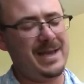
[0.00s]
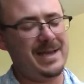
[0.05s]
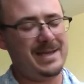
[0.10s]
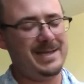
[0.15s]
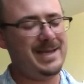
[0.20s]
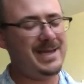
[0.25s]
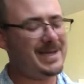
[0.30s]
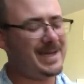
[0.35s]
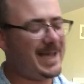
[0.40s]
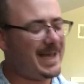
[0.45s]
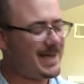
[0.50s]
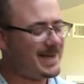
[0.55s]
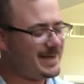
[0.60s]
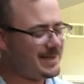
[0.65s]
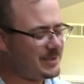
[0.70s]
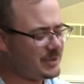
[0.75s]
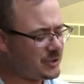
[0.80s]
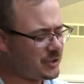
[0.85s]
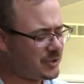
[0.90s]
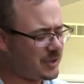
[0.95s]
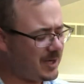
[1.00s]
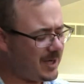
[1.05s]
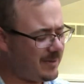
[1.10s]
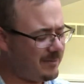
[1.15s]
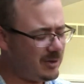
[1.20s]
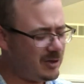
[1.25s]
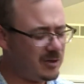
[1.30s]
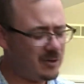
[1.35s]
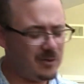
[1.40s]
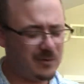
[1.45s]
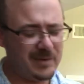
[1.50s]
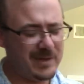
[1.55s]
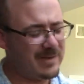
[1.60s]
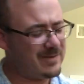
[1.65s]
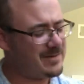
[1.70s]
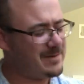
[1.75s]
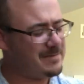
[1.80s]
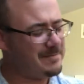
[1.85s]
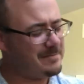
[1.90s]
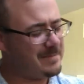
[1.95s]
you get in trouble
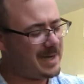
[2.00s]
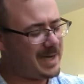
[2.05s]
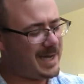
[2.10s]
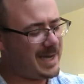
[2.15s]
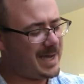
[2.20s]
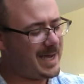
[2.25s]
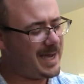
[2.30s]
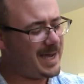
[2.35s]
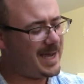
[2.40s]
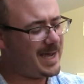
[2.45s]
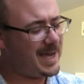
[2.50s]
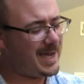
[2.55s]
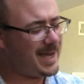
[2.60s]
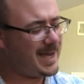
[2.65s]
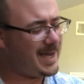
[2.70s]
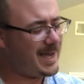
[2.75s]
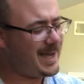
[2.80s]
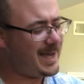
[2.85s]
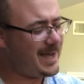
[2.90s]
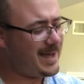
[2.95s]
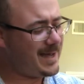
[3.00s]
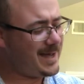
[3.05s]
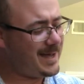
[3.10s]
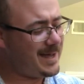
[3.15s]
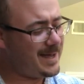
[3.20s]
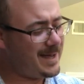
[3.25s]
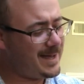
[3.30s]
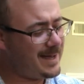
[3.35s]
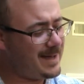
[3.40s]
with the man.